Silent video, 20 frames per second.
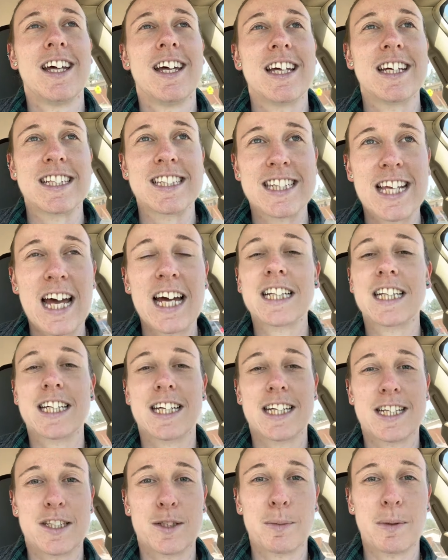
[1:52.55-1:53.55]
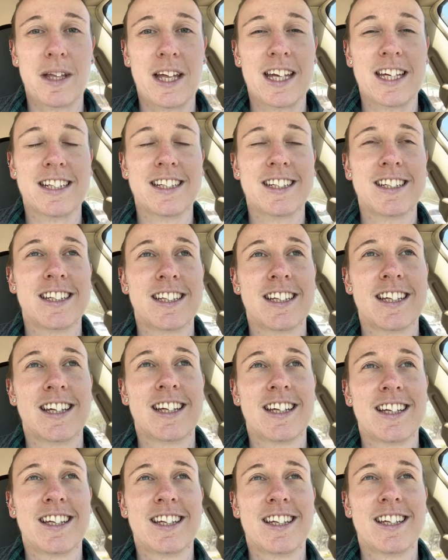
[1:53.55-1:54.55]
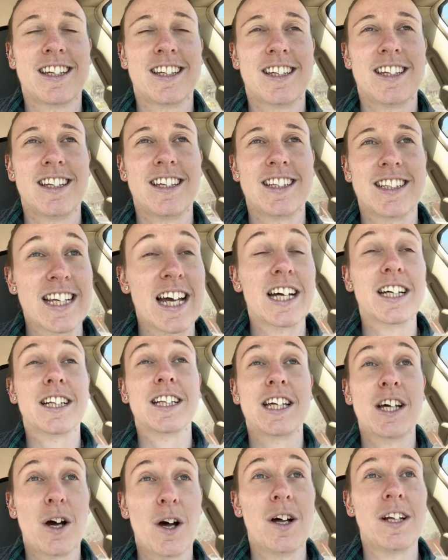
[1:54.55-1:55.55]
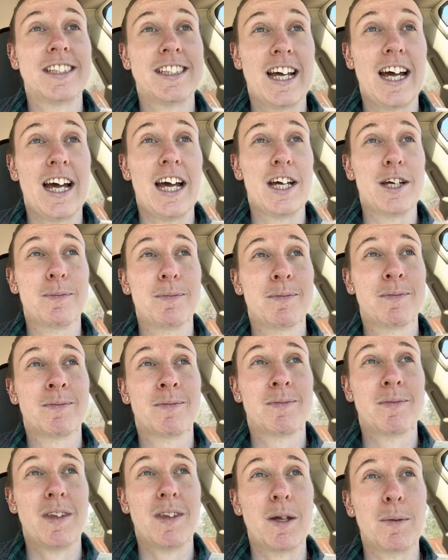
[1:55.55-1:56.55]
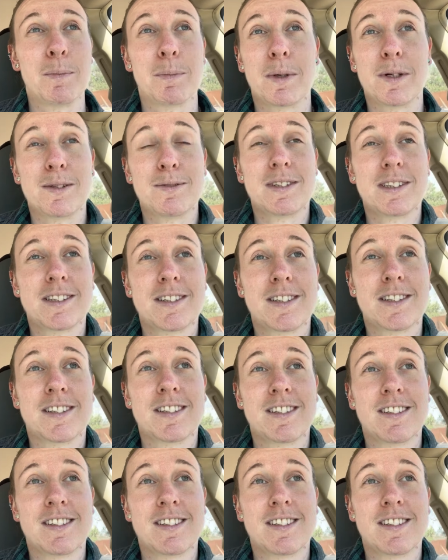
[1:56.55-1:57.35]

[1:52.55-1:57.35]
Exactly as planned, exactly on time, in perfect